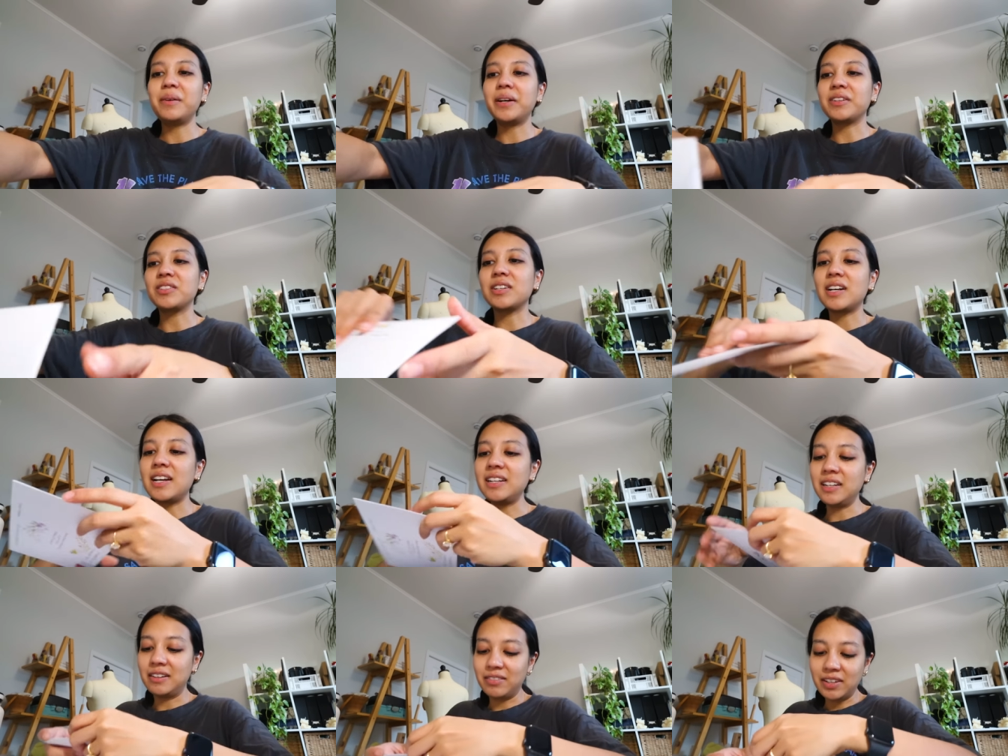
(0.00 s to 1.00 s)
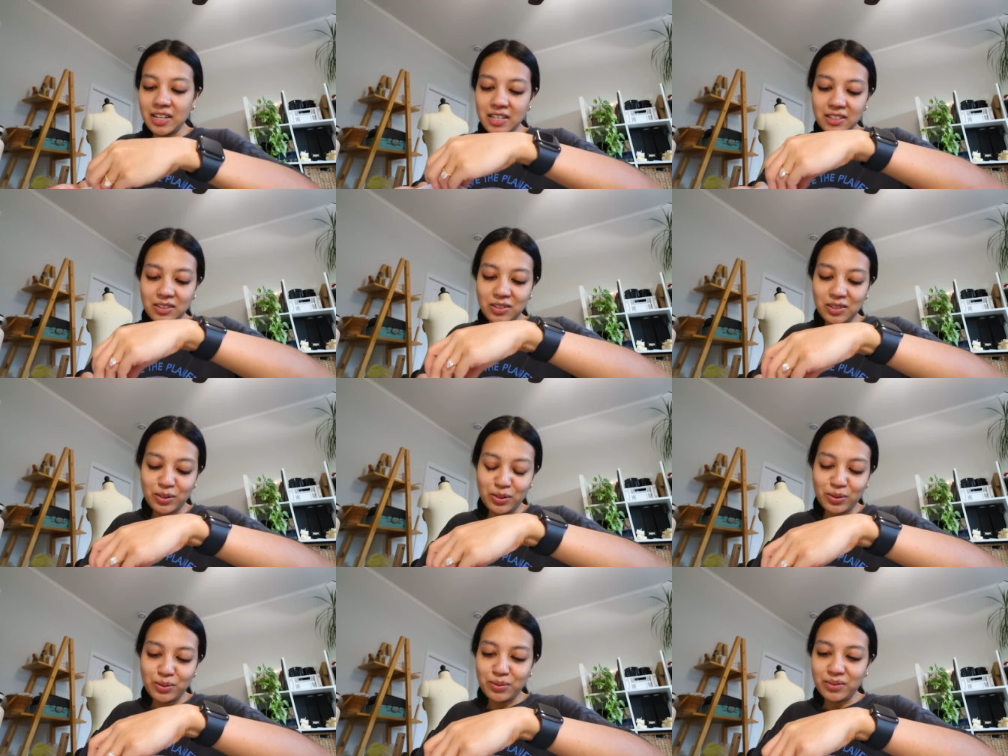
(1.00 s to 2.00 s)
Oh, I also got an invite
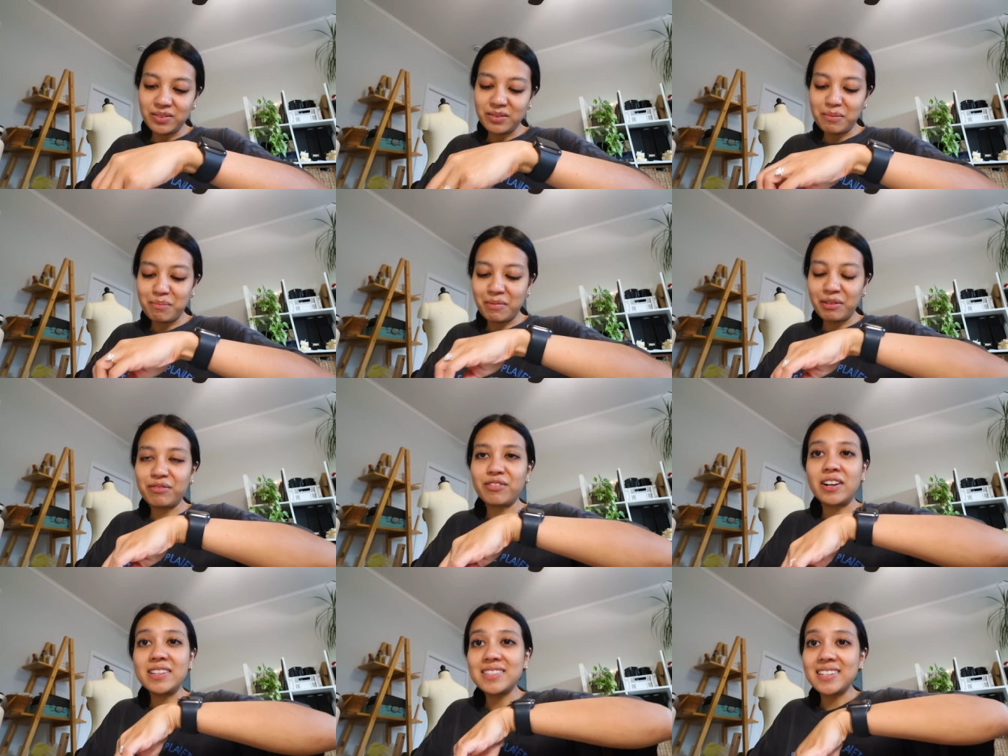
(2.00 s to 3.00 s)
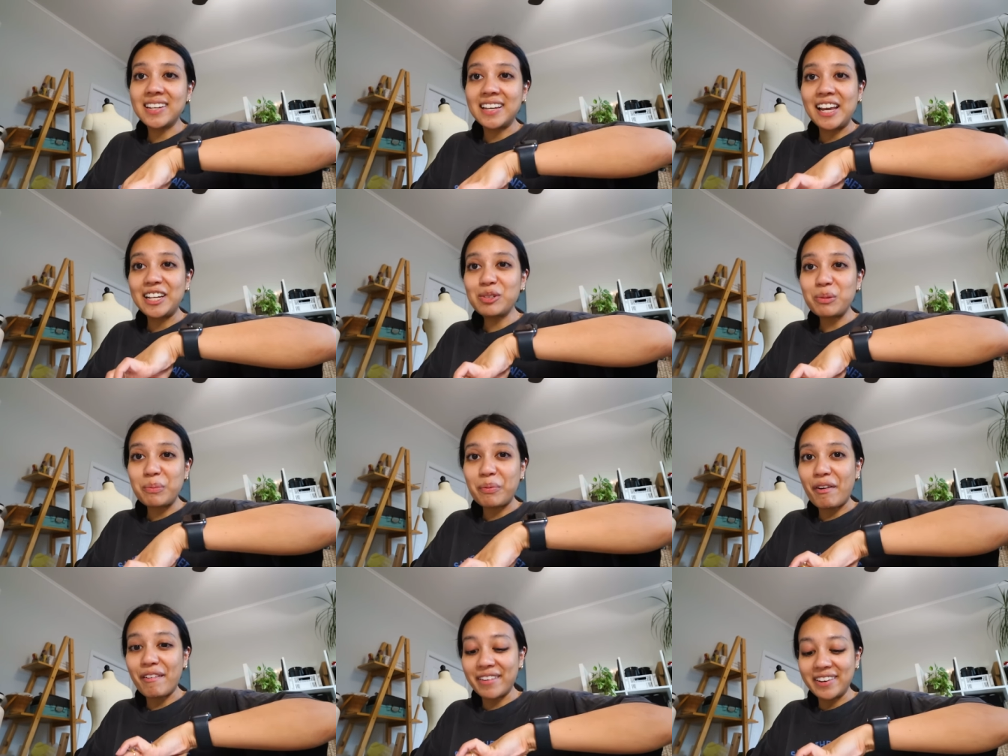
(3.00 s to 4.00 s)
to my friend's
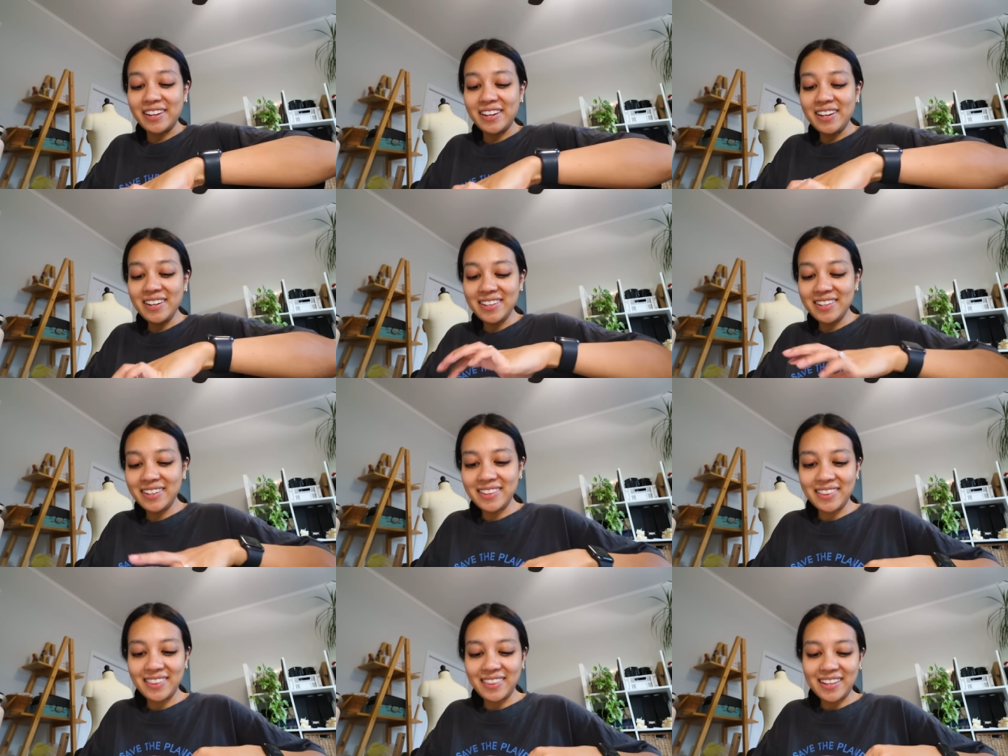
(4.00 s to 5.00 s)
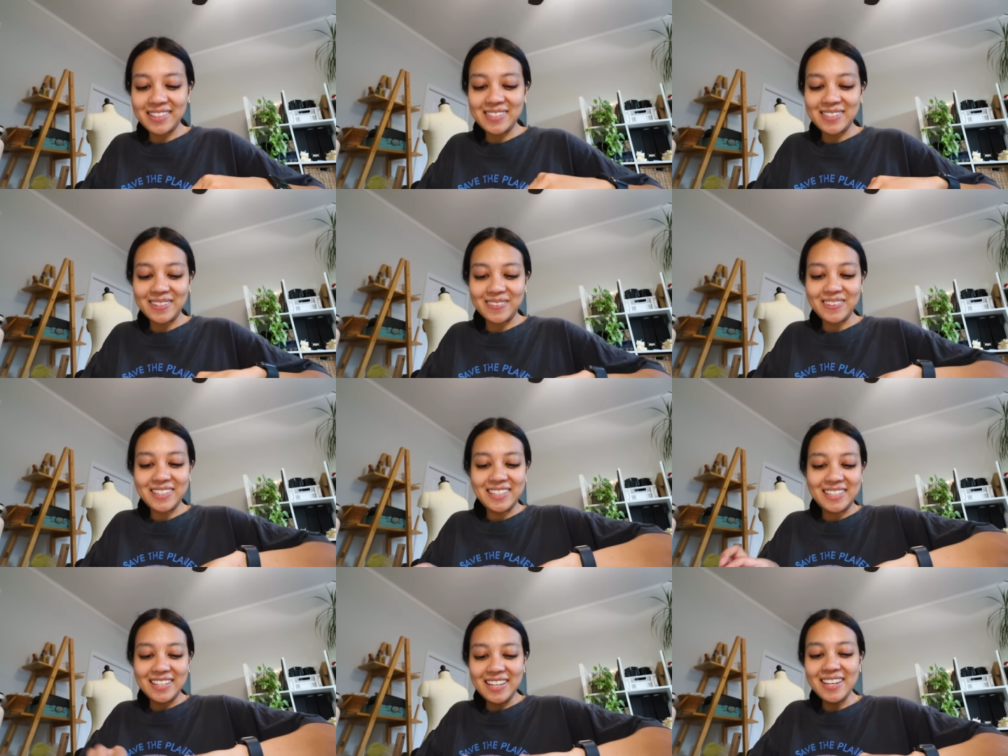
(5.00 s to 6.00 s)
engagement party. That's so
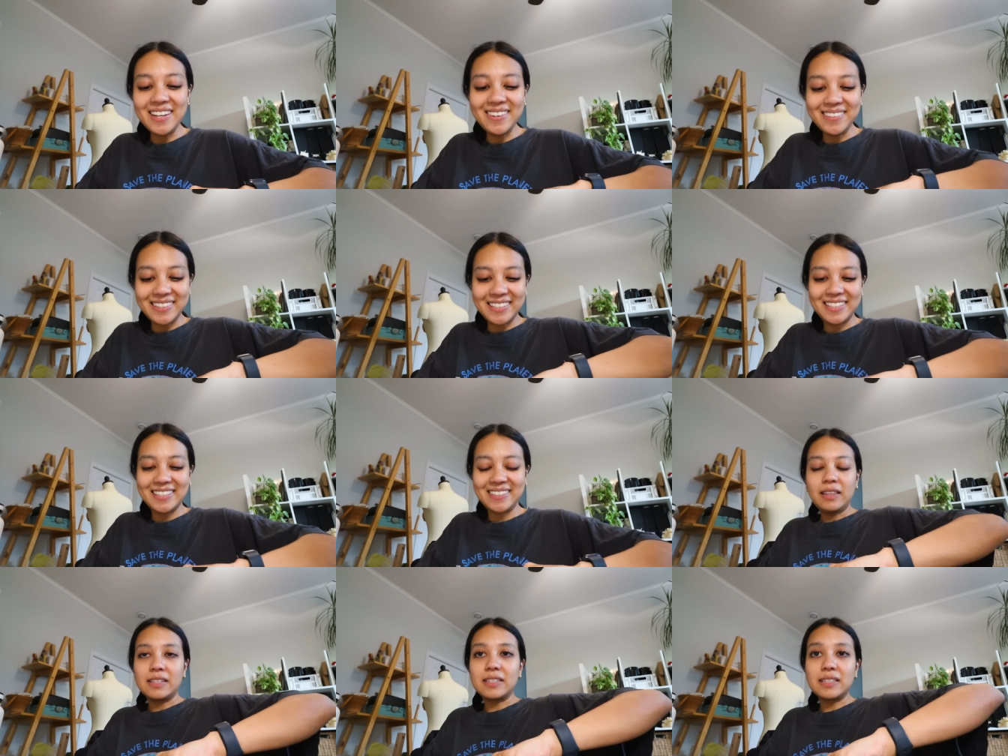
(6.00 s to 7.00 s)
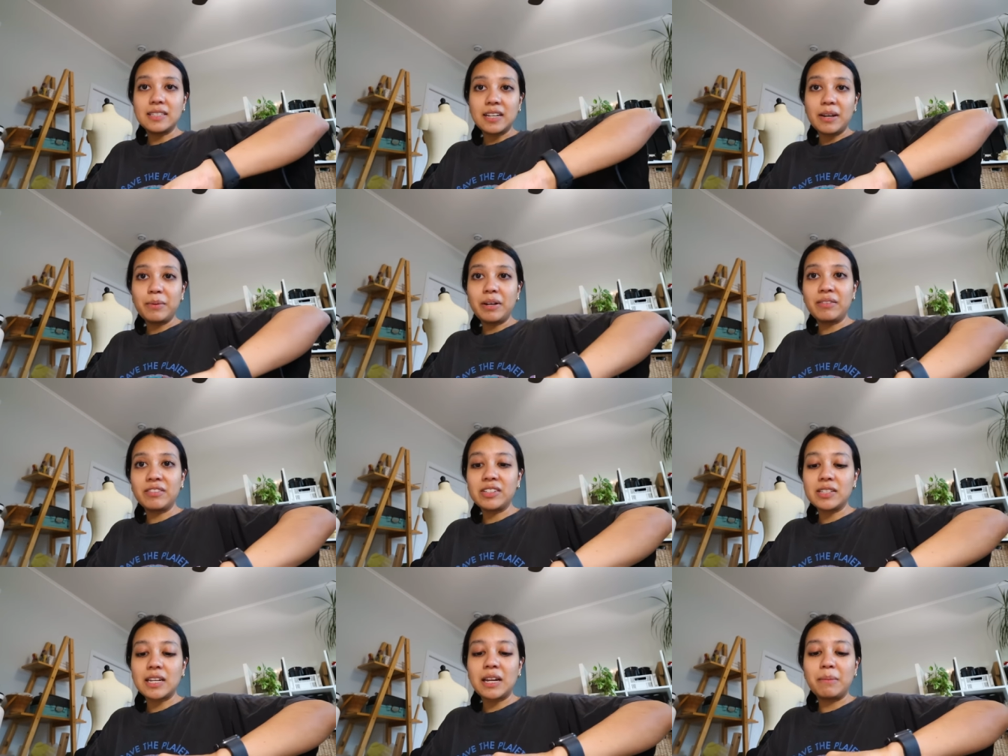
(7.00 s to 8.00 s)
cute. Just the time when
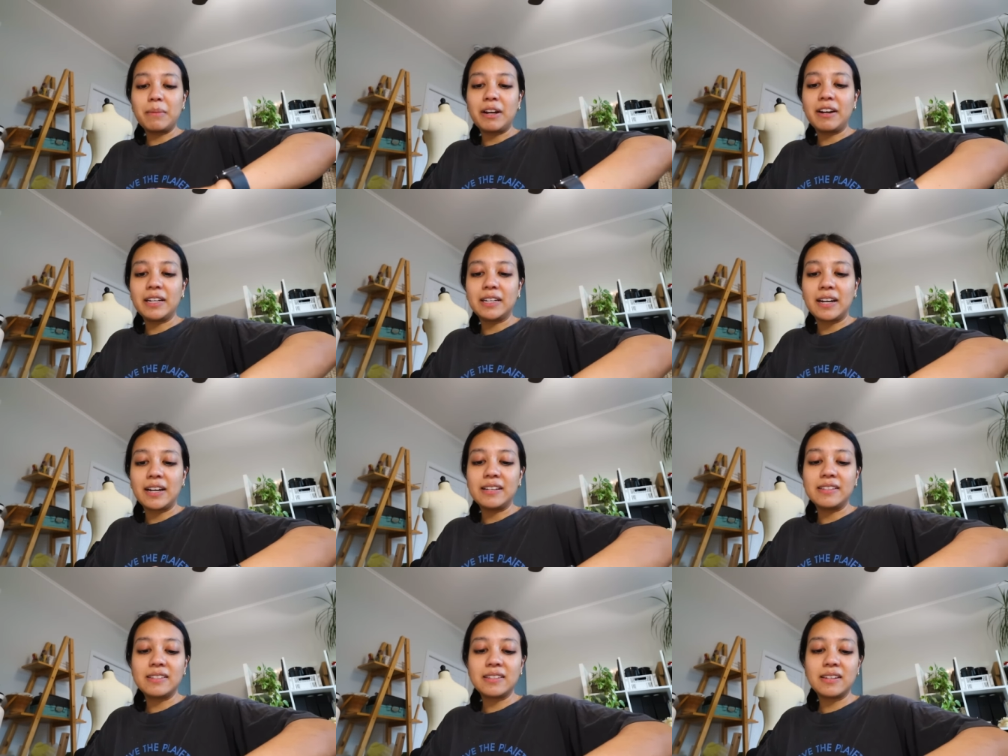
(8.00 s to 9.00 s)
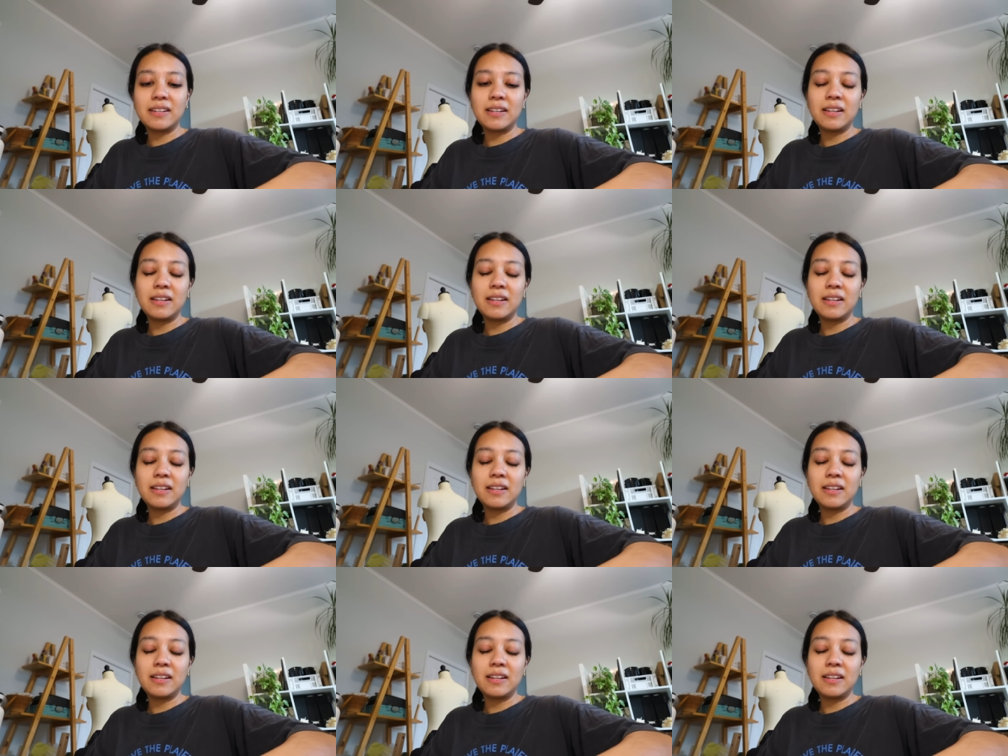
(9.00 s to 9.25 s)
everyone's getting married, guys.